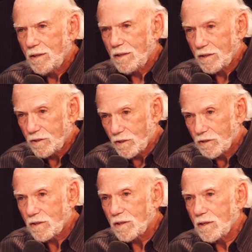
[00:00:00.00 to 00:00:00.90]

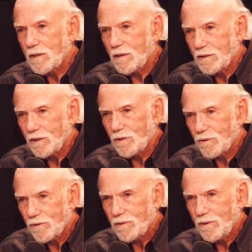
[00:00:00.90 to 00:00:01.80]
existing on the
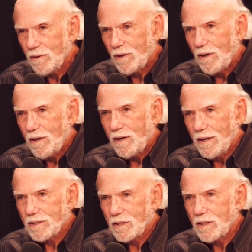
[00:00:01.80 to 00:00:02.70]
earth
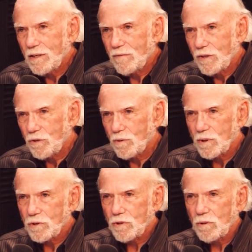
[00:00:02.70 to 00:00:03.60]
as an
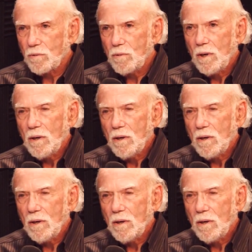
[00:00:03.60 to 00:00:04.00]
individual. So